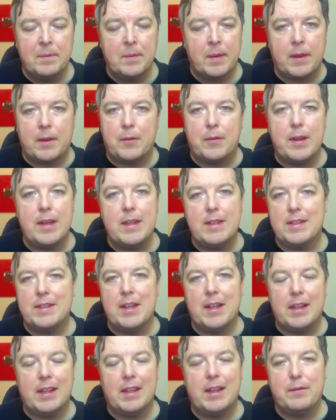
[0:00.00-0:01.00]
The reason
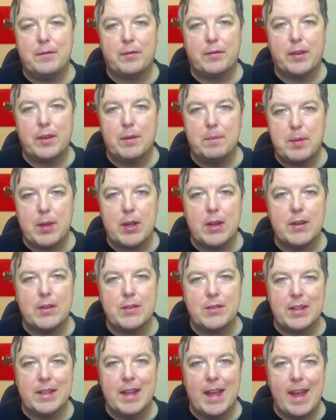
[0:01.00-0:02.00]
I love
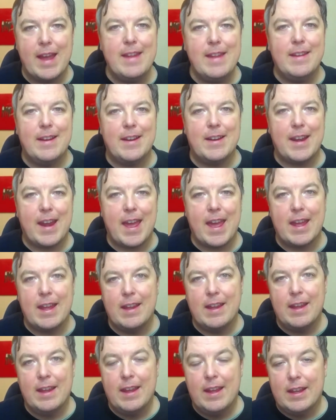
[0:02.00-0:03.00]
computers and the internet
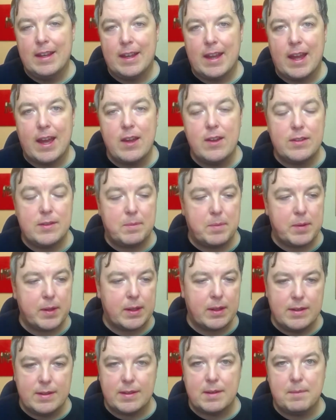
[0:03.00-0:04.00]
now is
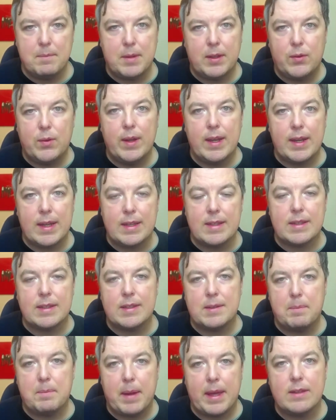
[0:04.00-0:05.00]
because in my 20s I
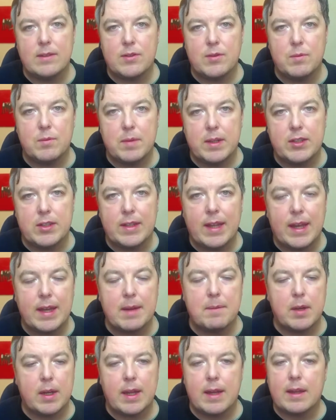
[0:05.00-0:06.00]
spent so much
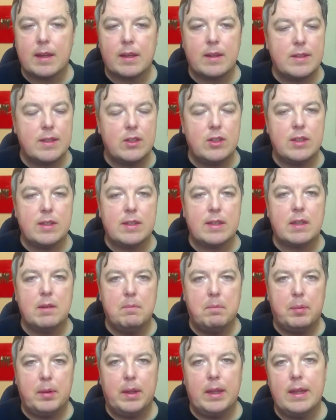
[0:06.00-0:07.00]
time on it because it just
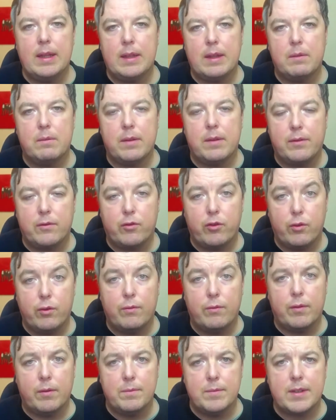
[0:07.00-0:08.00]
completely withdrew
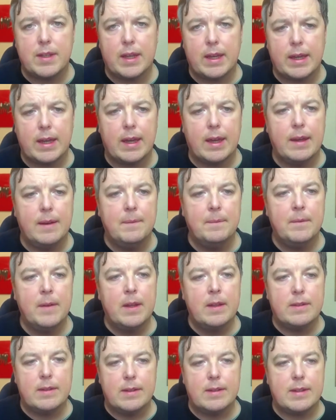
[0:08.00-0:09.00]
from
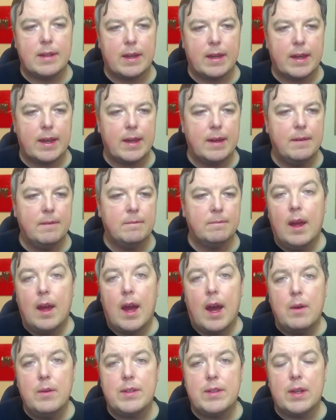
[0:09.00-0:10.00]
society.
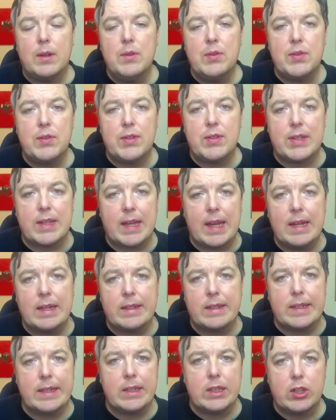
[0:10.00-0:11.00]
I was also
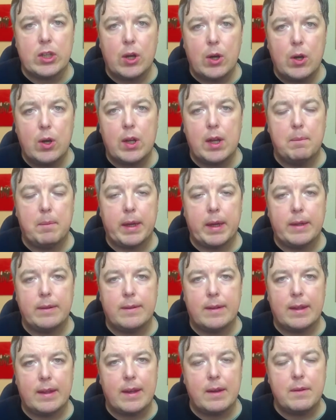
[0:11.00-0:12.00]
scared to talk
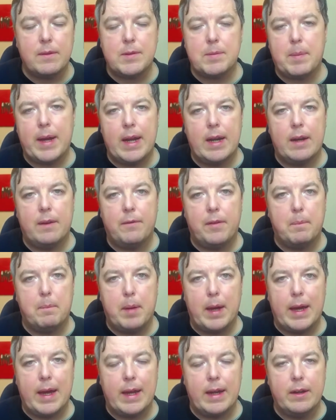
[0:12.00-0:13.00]
about it. That was part of the
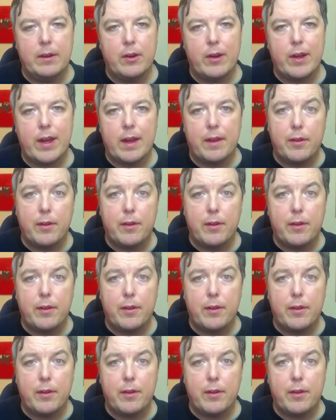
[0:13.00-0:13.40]
paranoia.